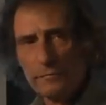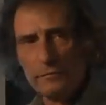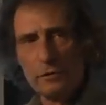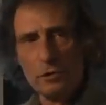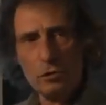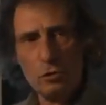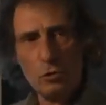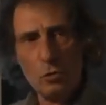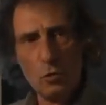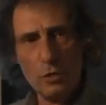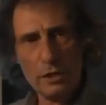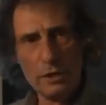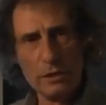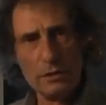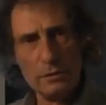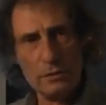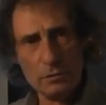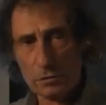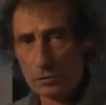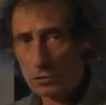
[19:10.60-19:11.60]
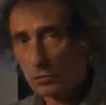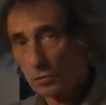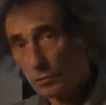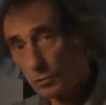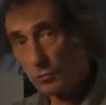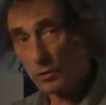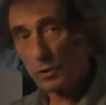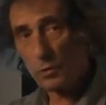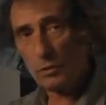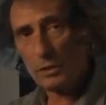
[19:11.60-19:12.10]
after 2 weeks or so,
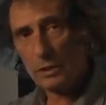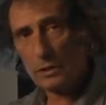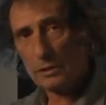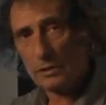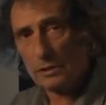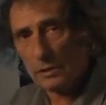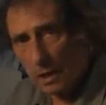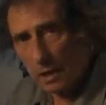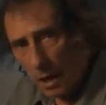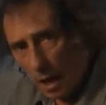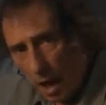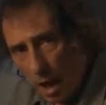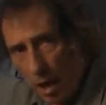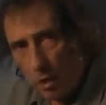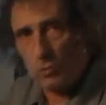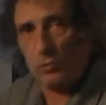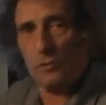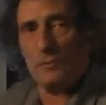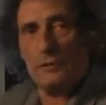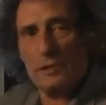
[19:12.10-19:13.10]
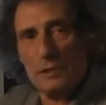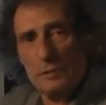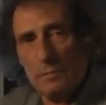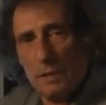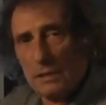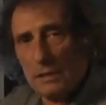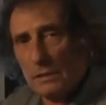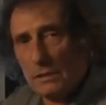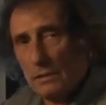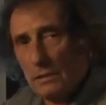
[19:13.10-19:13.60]
3 weeks, out of these
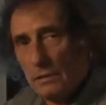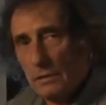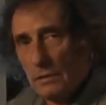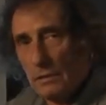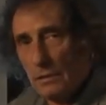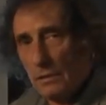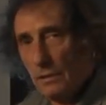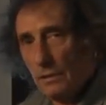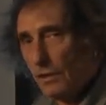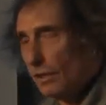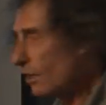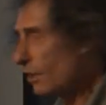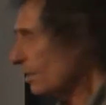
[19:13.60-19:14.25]
baskets,